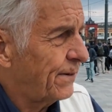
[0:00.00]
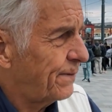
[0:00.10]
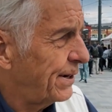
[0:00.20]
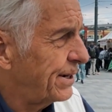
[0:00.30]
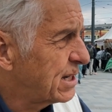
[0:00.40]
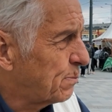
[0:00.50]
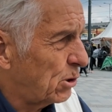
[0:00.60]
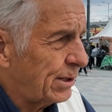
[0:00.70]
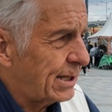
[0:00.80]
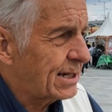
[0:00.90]
affairs,
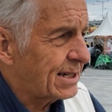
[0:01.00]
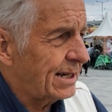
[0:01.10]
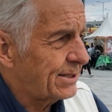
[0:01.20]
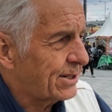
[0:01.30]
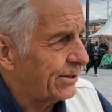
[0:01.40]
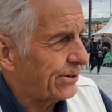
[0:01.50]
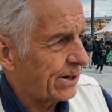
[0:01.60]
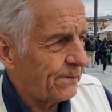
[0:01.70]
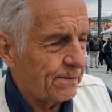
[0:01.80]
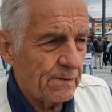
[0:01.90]
politics, etc.